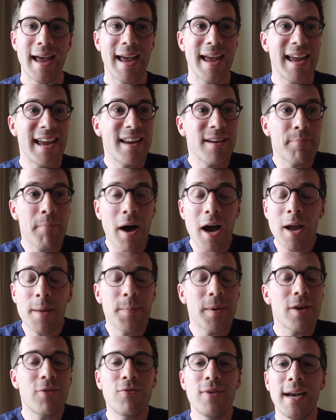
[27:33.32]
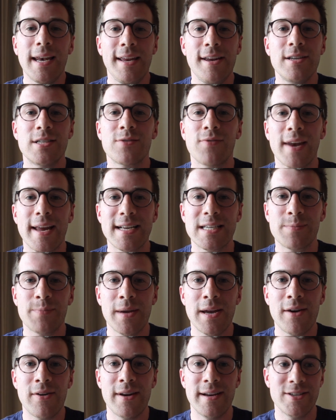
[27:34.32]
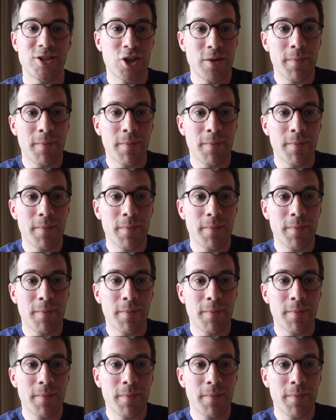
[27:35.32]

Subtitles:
It might be a really useful experience.